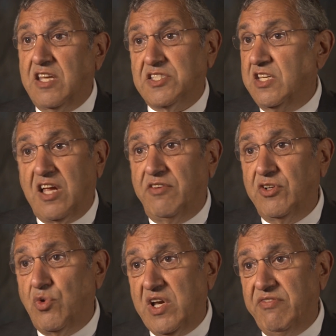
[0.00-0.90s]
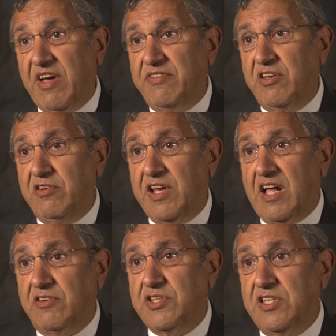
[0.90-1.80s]
doesn't cover
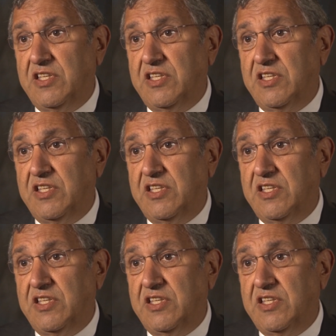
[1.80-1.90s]
$2,500.